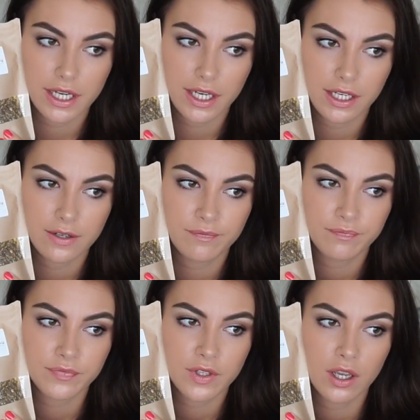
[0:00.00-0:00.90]
tea,
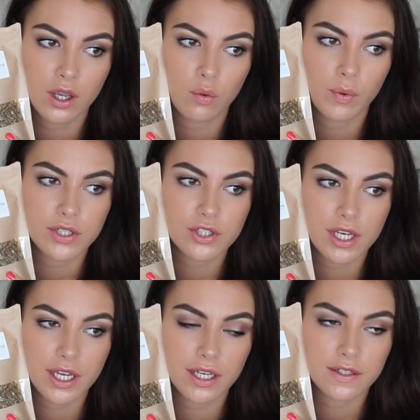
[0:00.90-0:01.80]

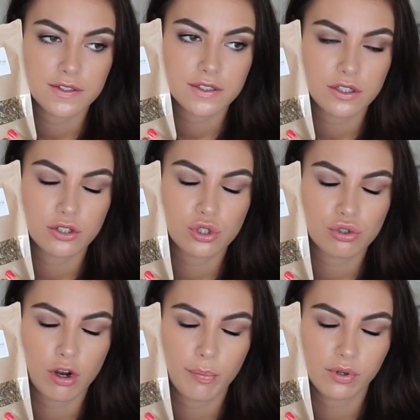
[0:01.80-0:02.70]
which is
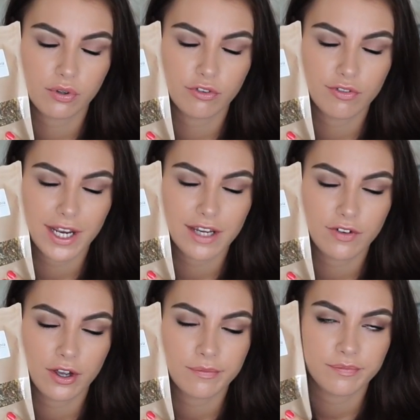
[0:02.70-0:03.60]
tropical
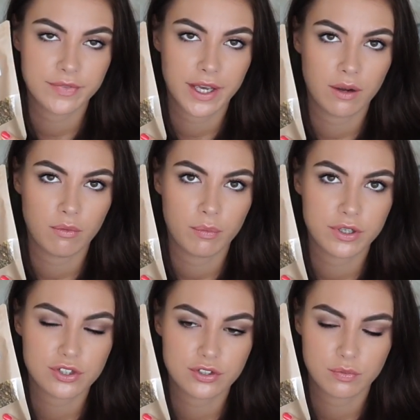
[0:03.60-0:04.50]
flavor. Now,
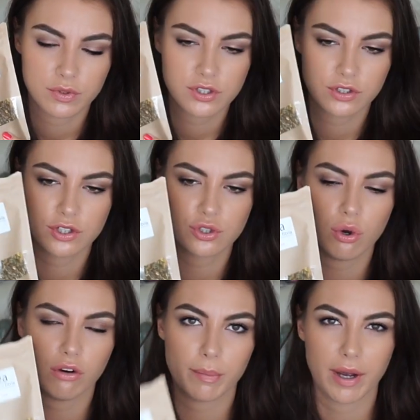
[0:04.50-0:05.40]
we're just gonna
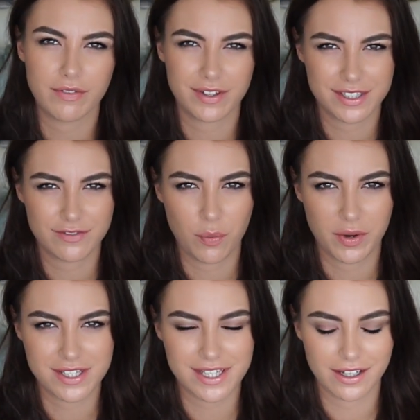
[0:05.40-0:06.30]
talk about this for
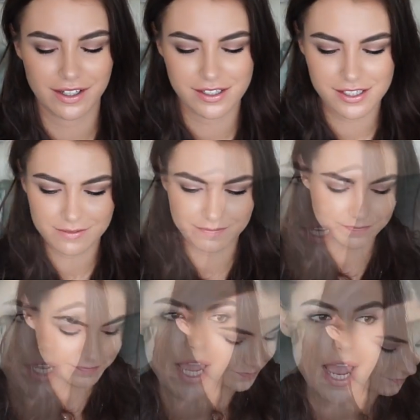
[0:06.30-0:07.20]
1 second.
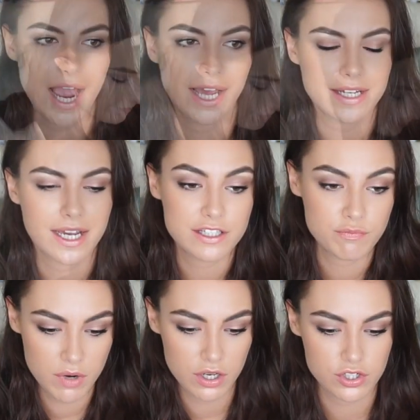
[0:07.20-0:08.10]
And
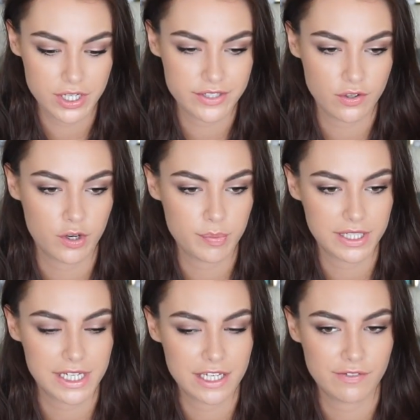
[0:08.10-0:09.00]
as much as I
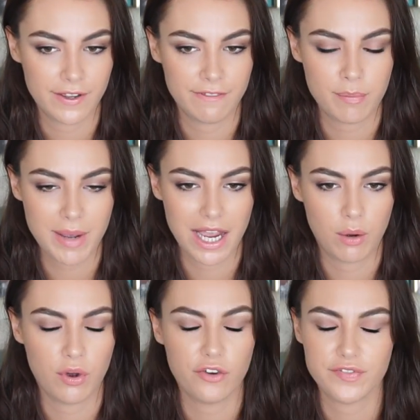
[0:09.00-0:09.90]
believe in the
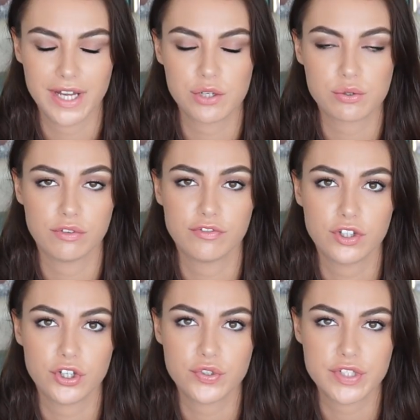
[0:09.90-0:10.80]
power of natural
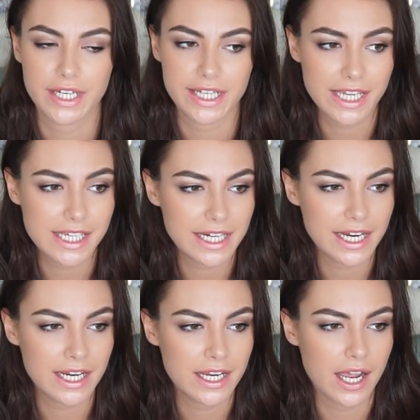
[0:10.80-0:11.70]
foods and
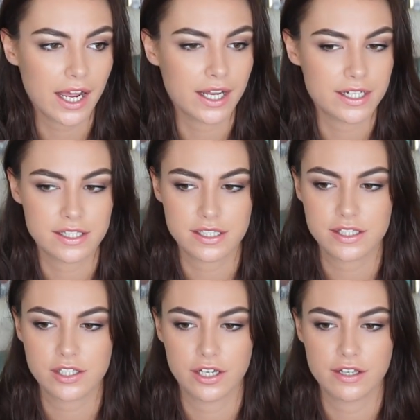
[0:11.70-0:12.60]
healing, and
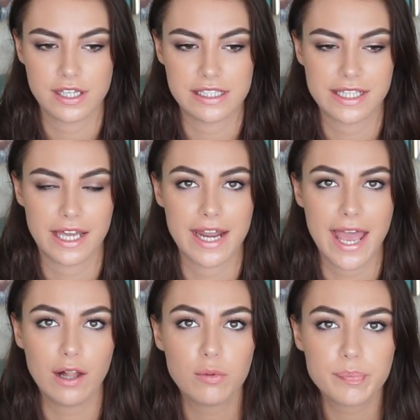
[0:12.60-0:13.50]
certain things can
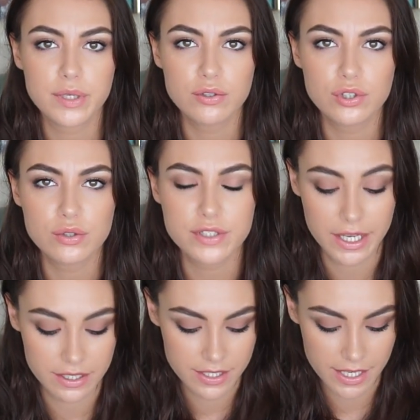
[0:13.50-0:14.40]
help you do
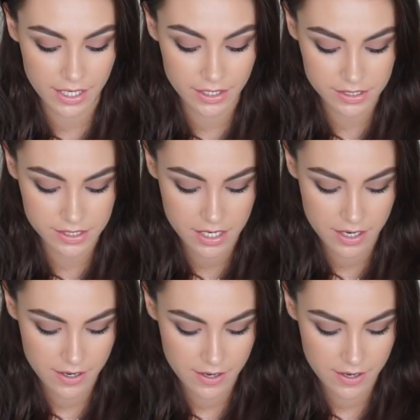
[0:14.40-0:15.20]
certain things,